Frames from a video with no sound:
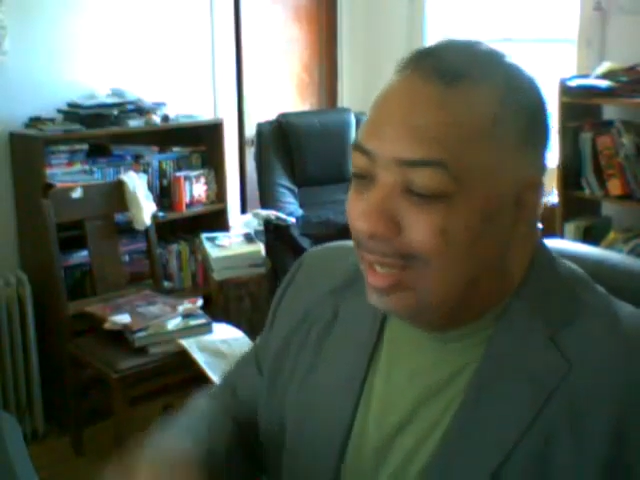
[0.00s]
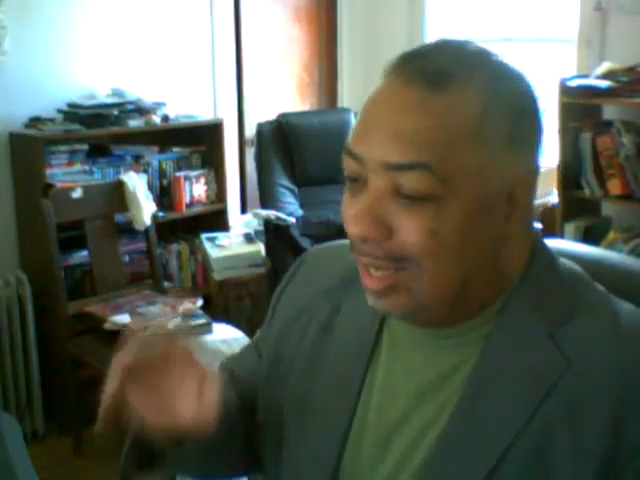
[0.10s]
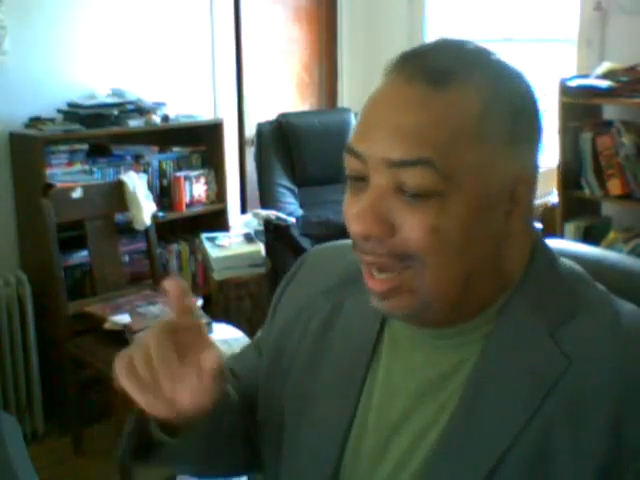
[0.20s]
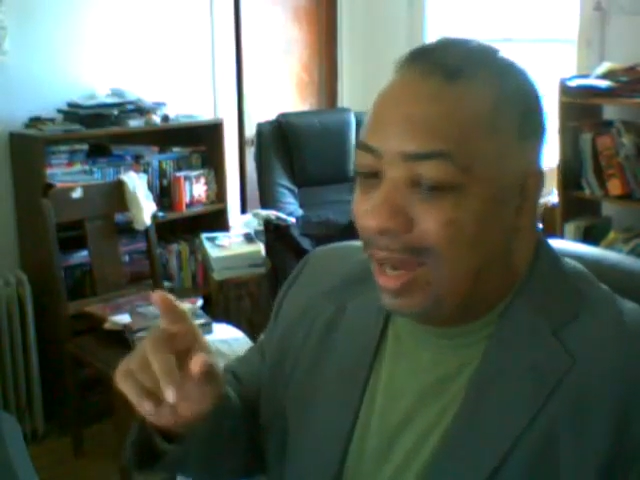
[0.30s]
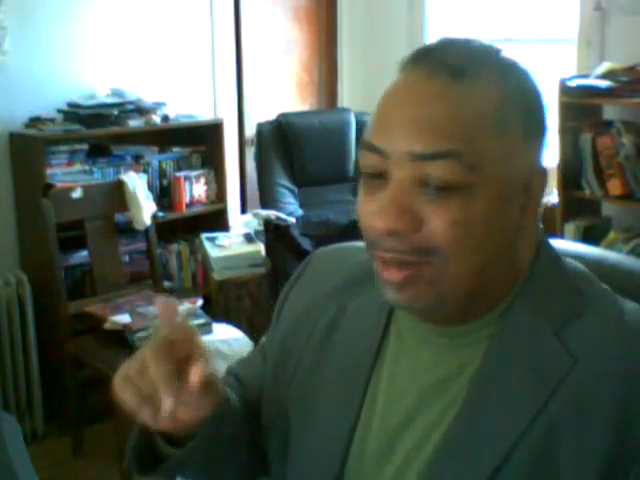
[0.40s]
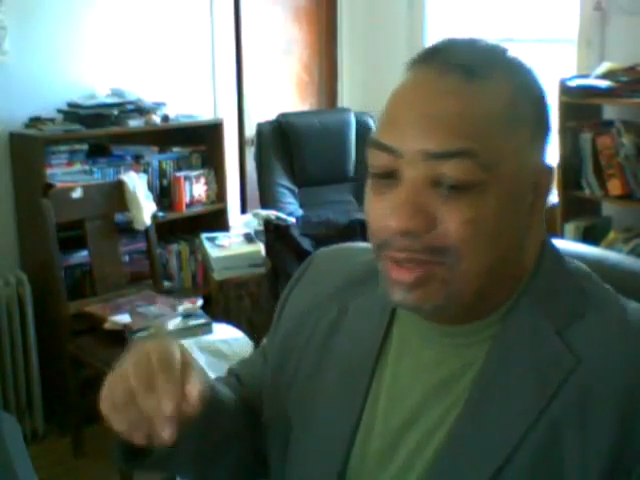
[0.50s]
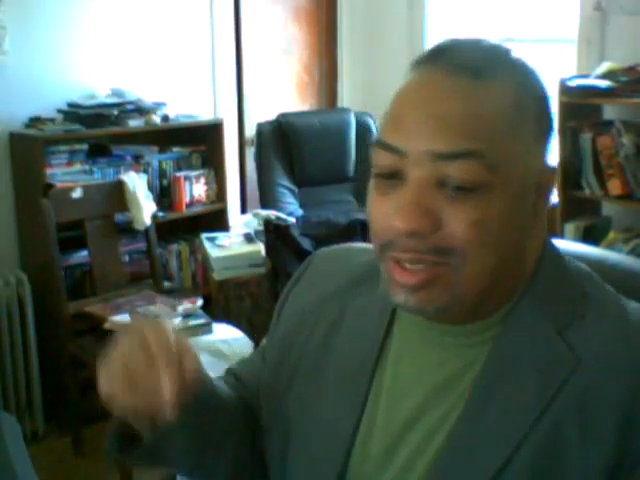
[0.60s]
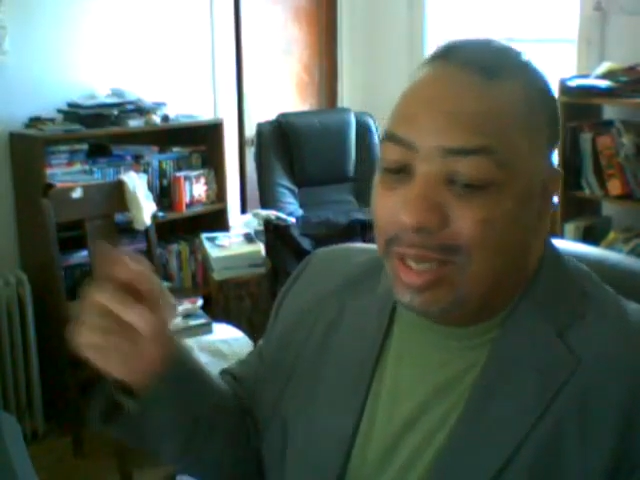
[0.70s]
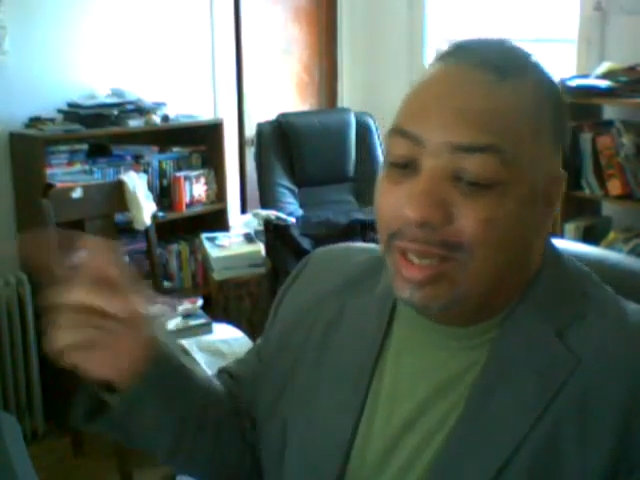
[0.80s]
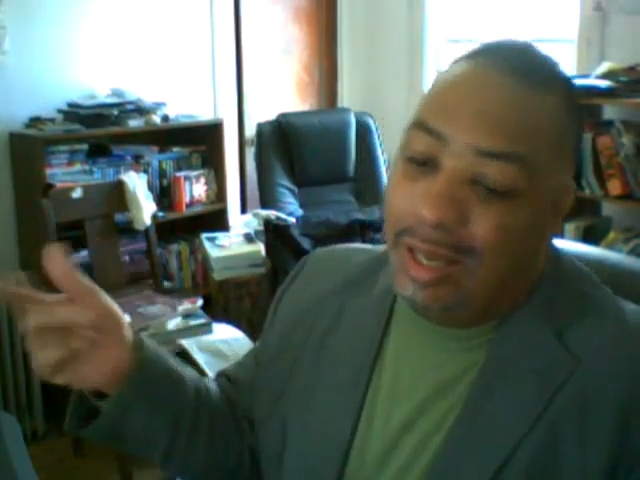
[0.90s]
God would
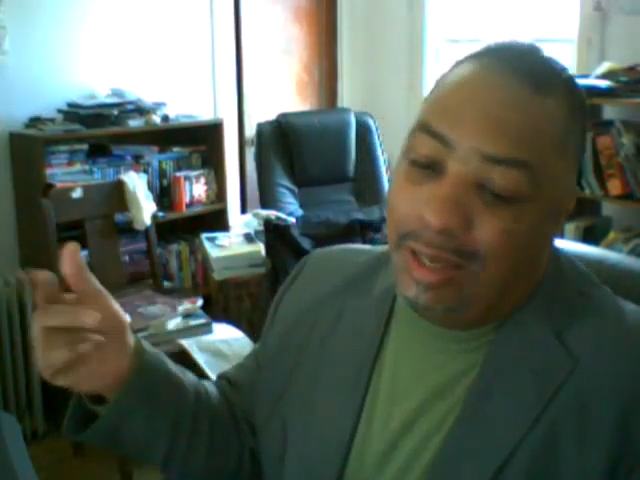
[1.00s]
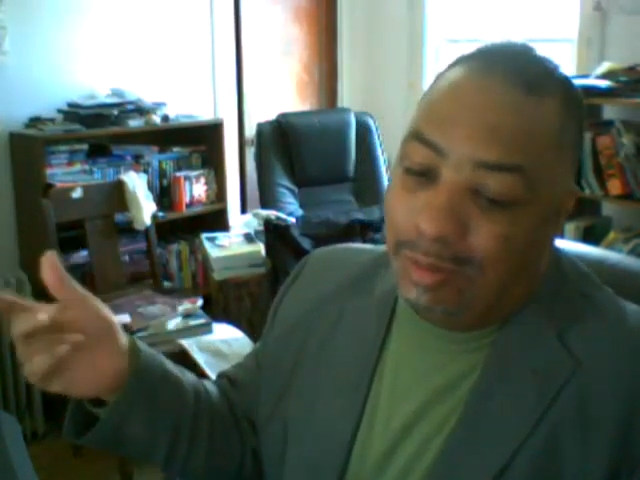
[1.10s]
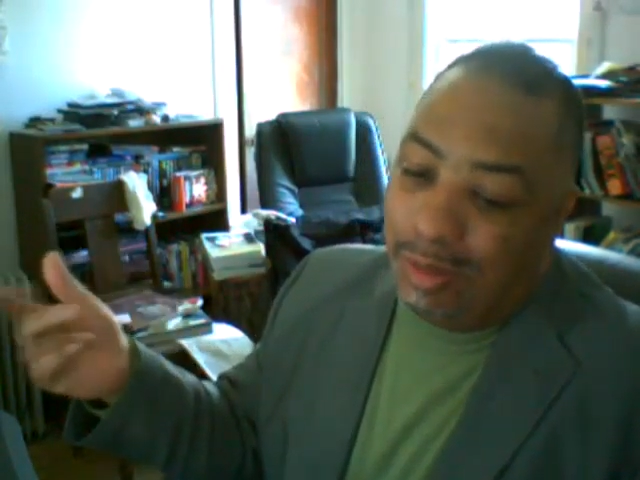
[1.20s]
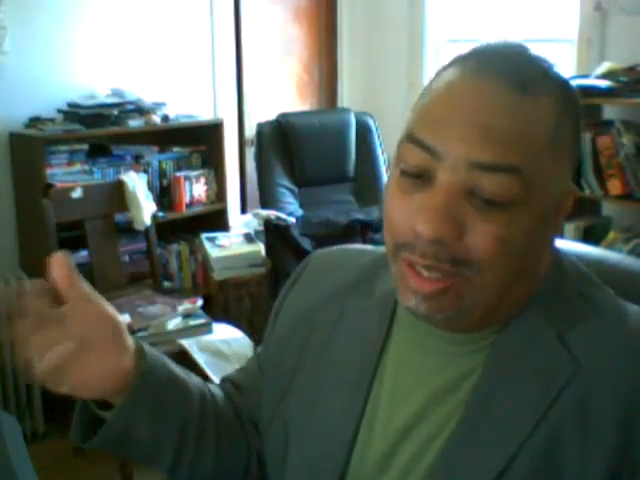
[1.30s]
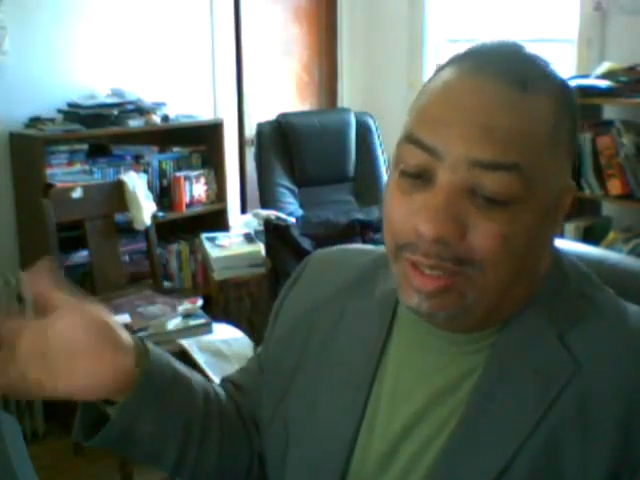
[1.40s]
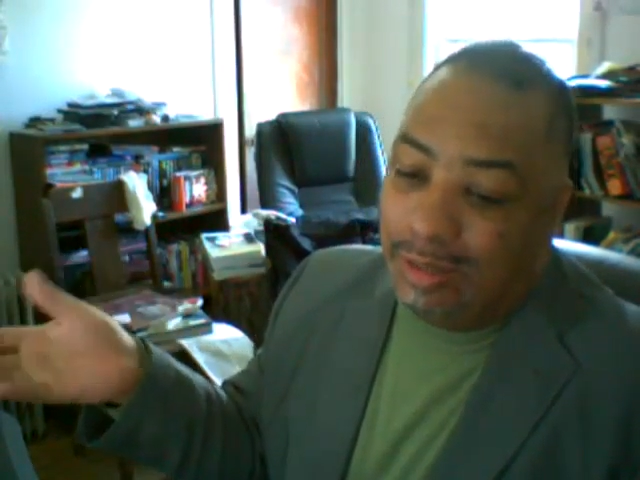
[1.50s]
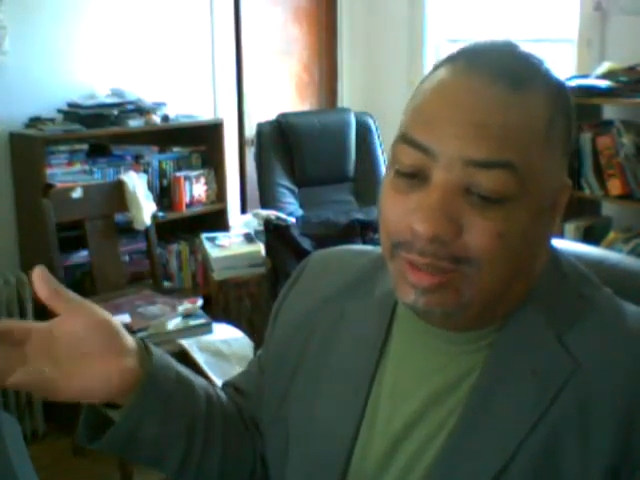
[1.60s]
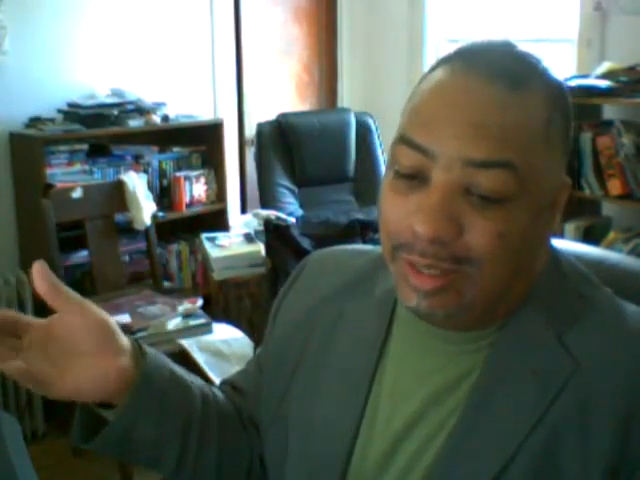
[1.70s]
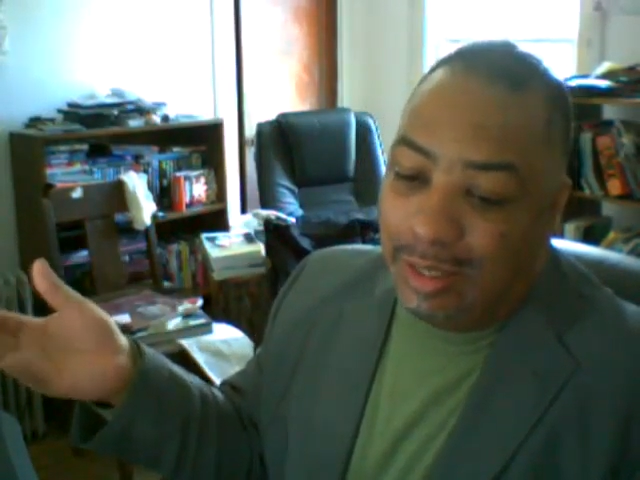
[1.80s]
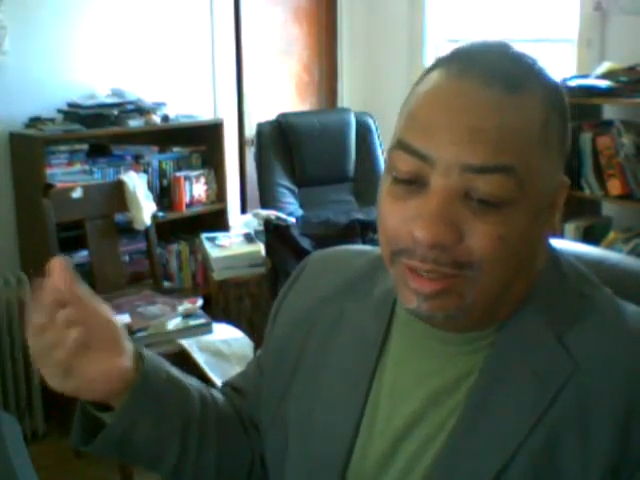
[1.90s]
say, hey, well, I'll
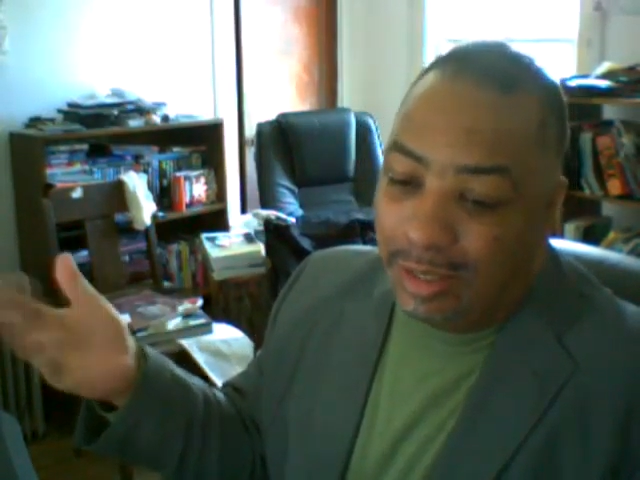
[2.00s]
just let